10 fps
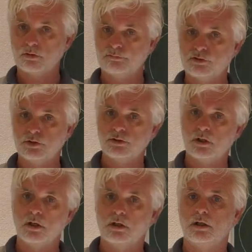
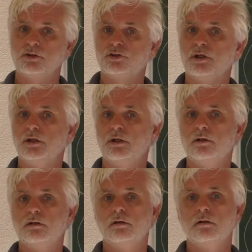gravitation and
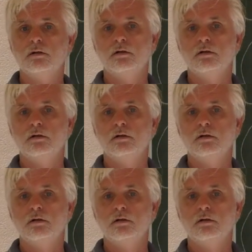Einsteinian